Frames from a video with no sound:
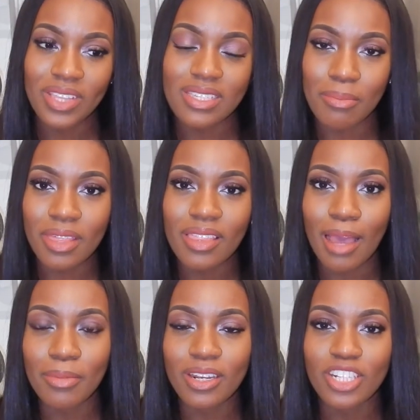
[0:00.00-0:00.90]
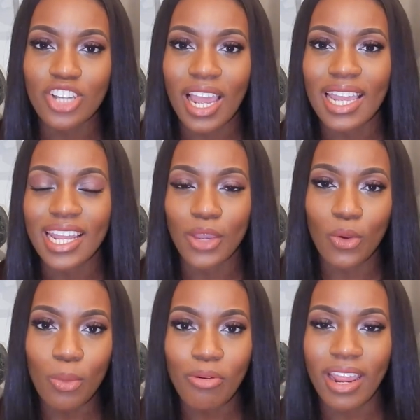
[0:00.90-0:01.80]
Something that I'm going to try and
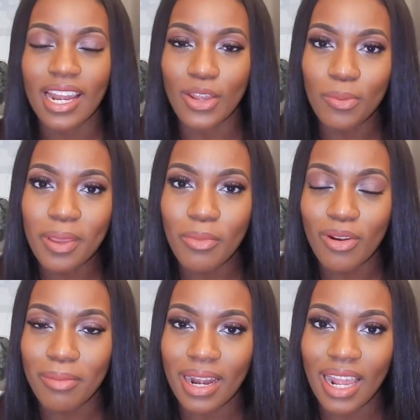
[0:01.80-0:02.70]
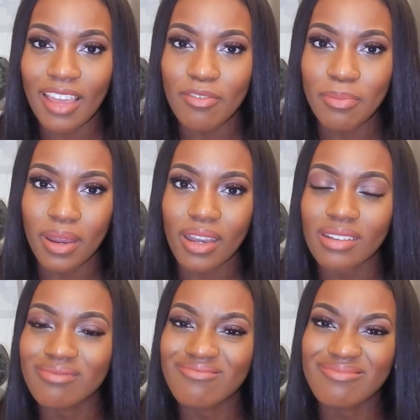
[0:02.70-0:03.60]
incorporate a little bit more in my life,
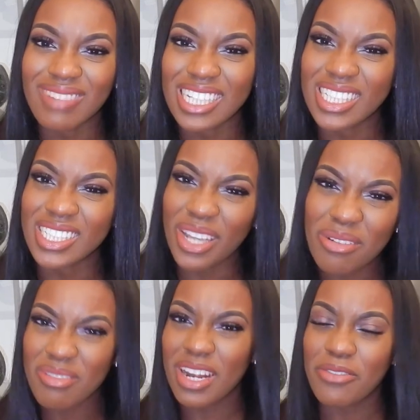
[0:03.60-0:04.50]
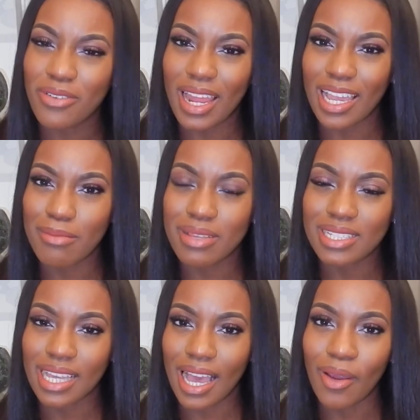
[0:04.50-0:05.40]
but I don't really feel like I'm
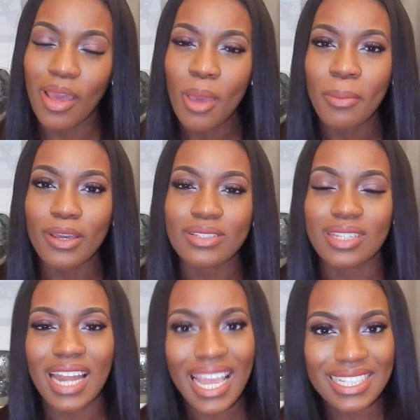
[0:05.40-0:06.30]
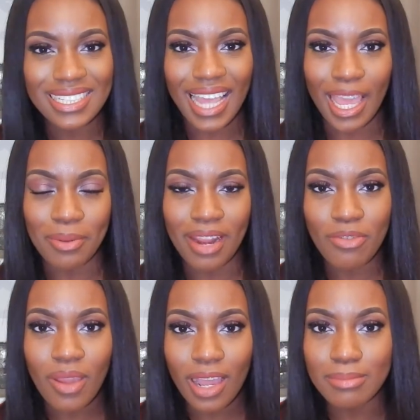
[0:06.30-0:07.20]
missing out because the next day when
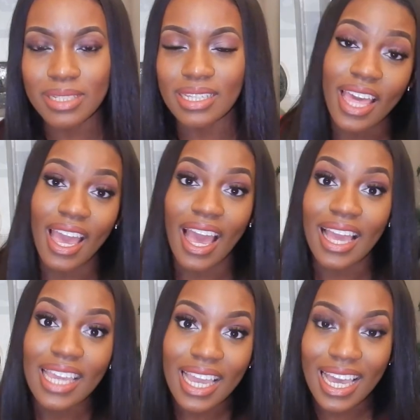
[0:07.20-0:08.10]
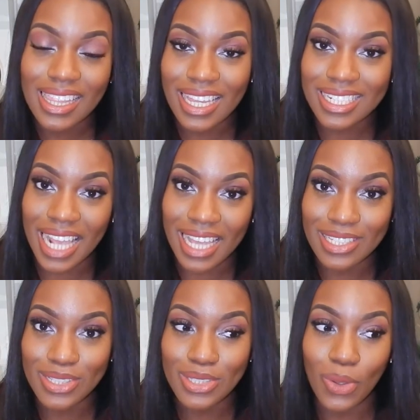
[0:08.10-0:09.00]
everyone comes in, they're hanging at their
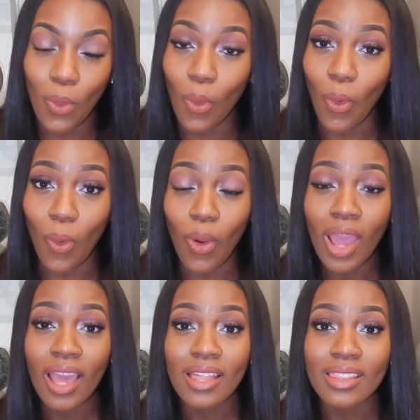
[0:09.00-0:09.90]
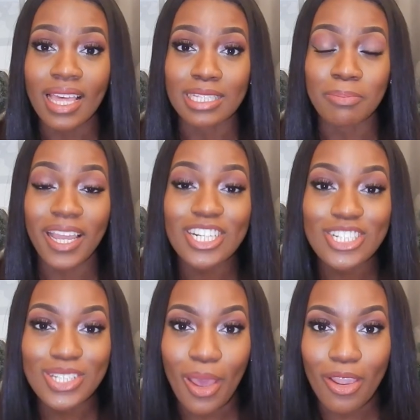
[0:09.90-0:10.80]
desks or there's
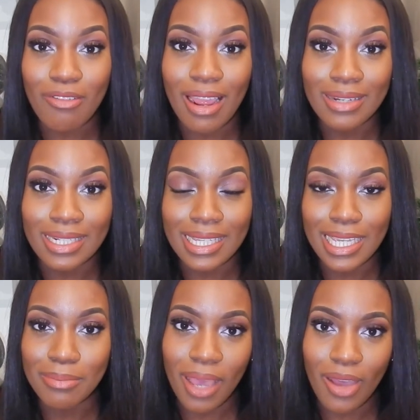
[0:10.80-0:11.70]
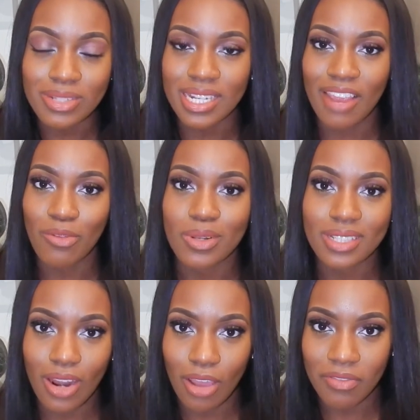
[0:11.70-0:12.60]
pictures going around in emails and
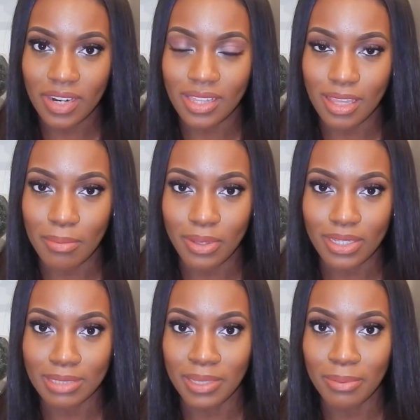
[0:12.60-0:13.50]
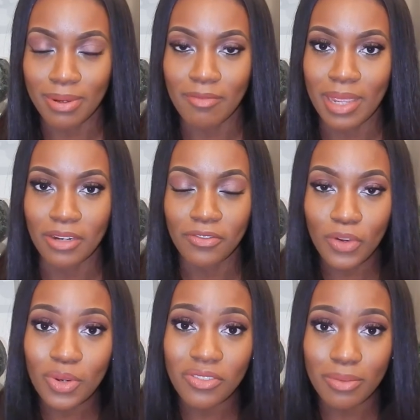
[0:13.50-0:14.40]
everyone's laughing at them because people have made a
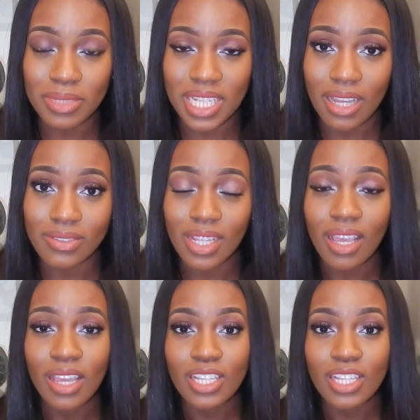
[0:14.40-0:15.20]
fool of themselves.